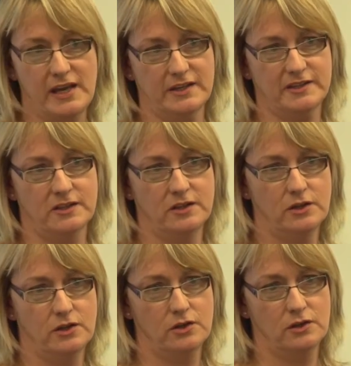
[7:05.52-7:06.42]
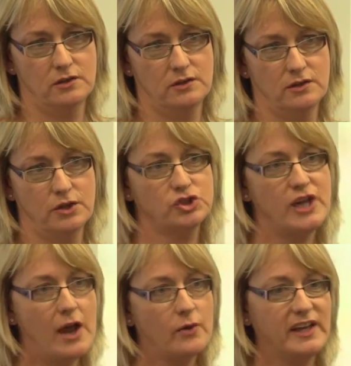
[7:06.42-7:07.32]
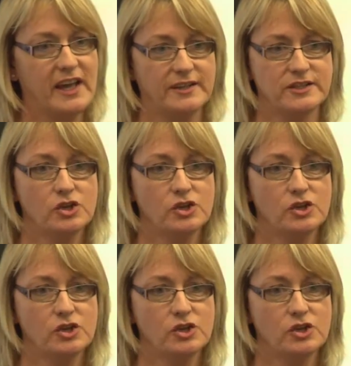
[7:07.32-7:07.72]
it, sharing it,